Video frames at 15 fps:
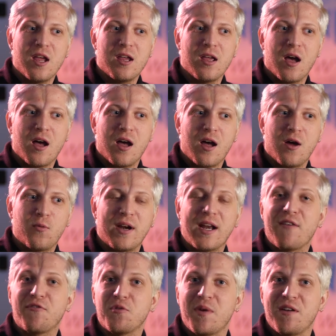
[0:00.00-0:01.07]
right
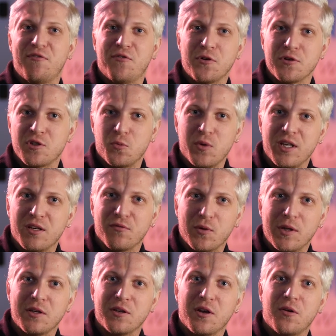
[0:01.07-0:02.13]
after my first week of
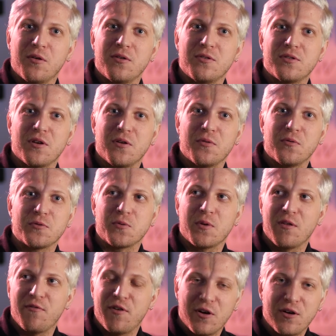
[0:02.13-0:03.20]
Wyncode. So it was one
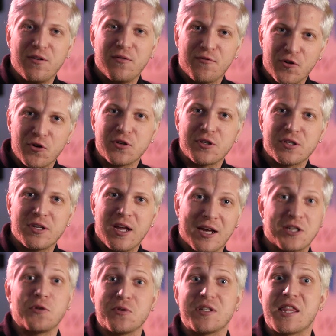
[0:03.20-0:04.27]
of the very first,
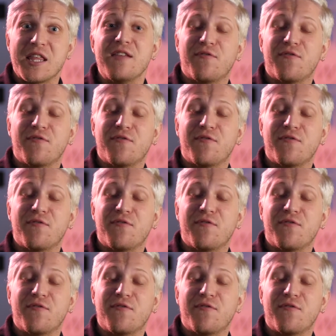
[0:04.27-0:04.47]
actually it was the